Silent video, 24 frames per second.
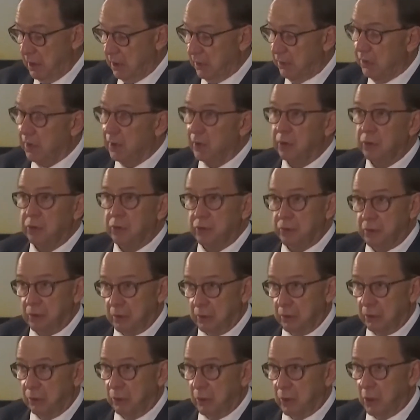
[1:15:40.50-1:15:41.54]
Foundation. Those
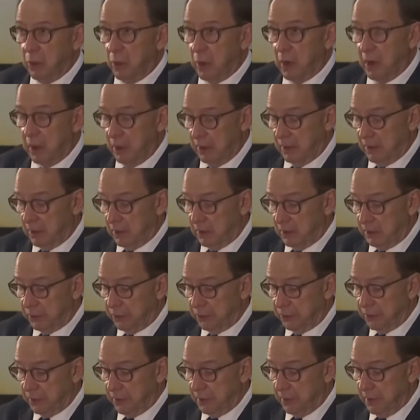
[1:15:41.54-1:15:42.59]
require an answer.
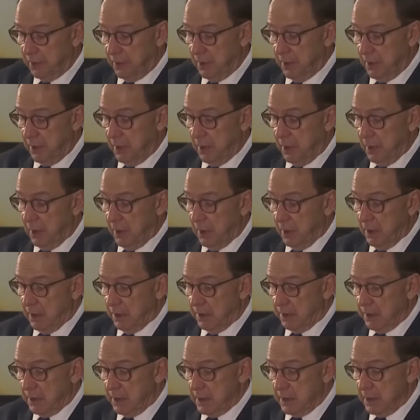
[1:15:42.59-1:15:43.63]

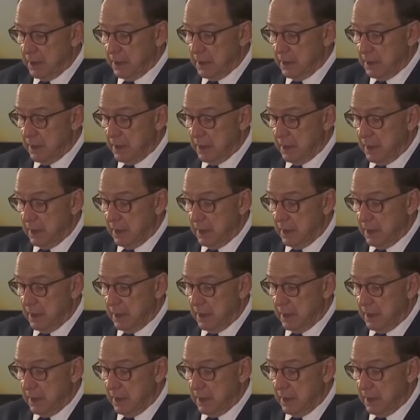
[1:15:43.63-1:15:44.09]
the